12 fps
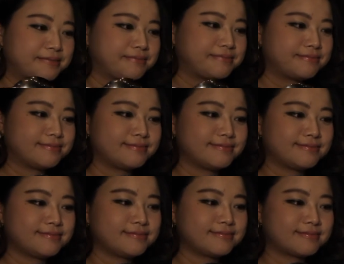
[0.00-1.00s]

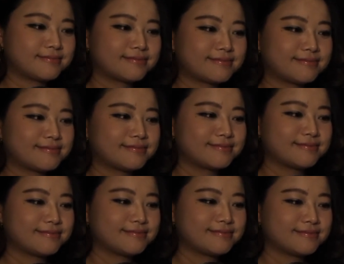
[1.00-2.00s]

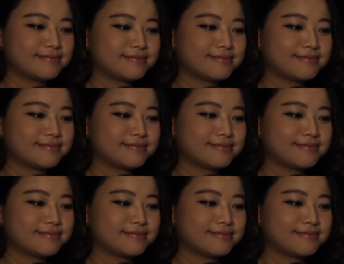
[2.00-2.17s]
No words are spoken by the person on screen.